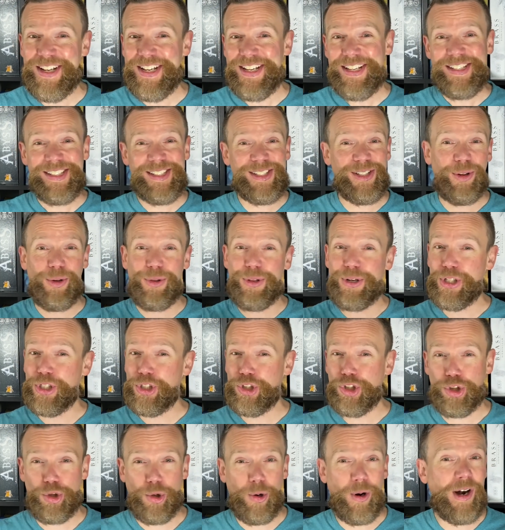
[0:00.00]
so they're
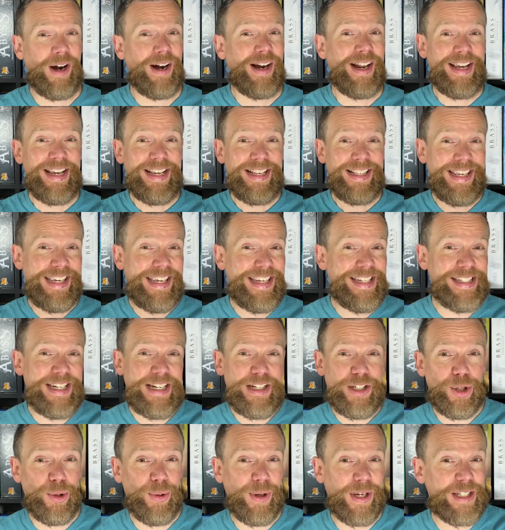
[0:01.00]
short, easy
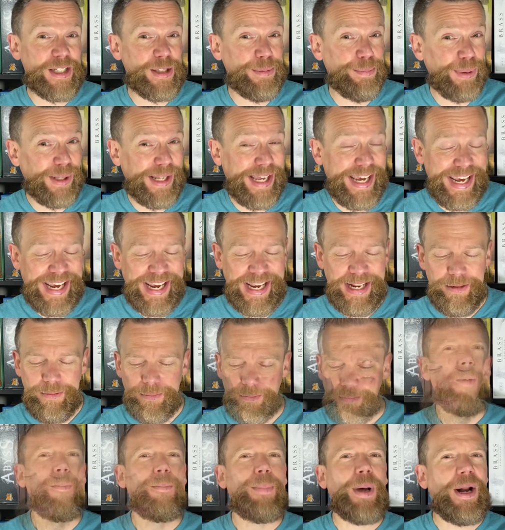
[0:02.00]
to explain,
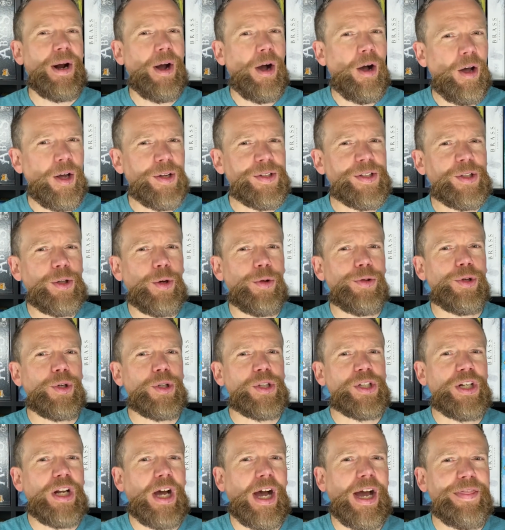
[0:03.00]
but also
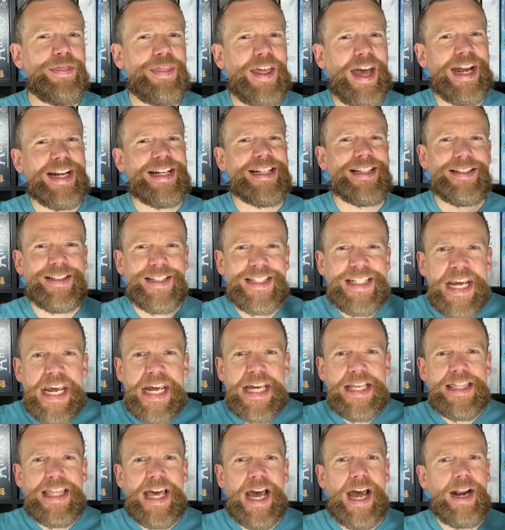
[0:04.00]
there's not that
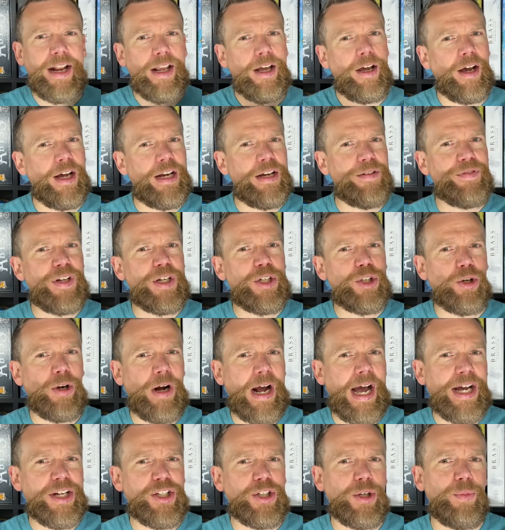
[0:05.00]
take that kind of
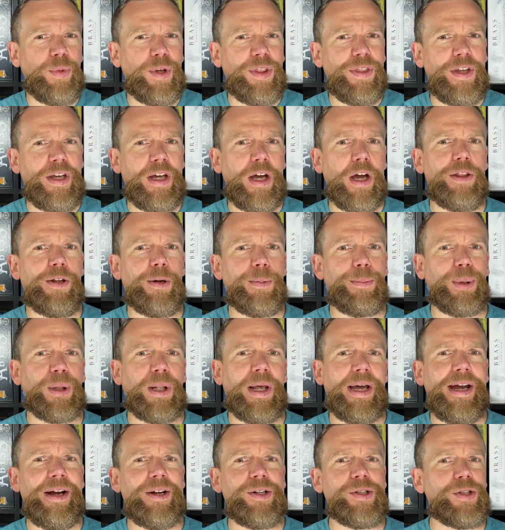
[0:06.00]
interaction with the other
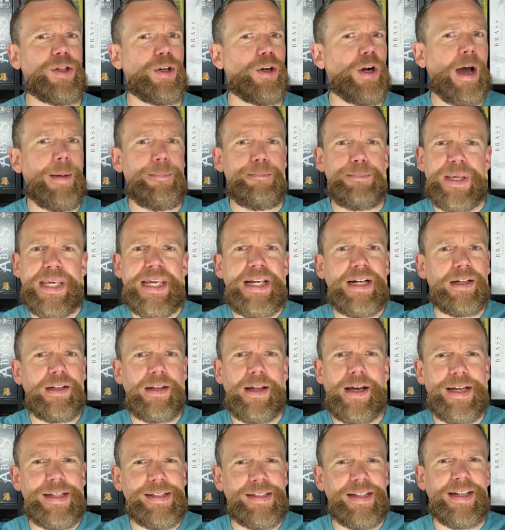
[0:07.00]
players. You're not
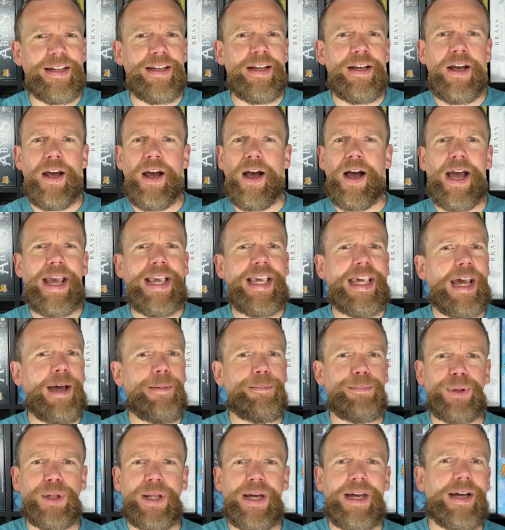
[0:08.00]
penalizing, I can't
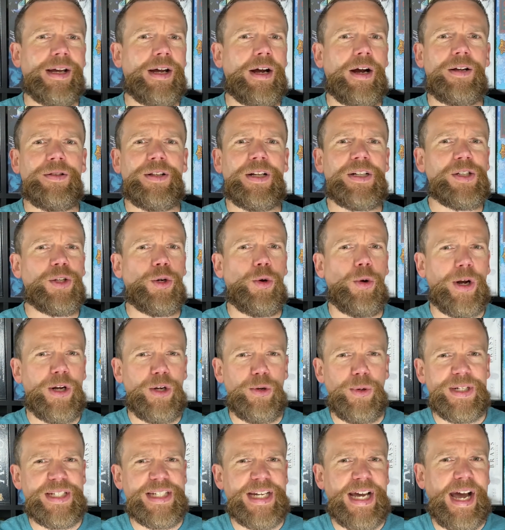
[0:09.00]
play a card that's going to
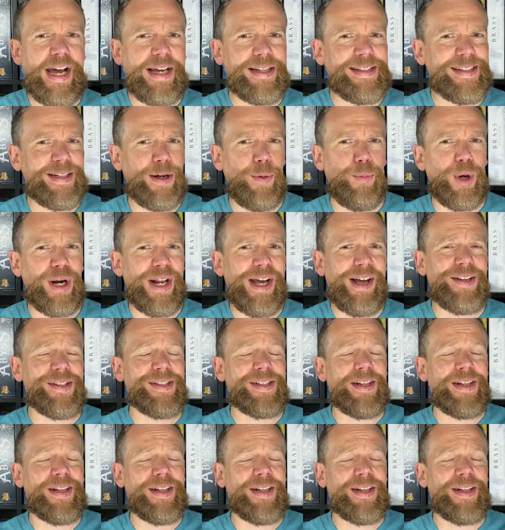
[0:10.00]
attack someone else.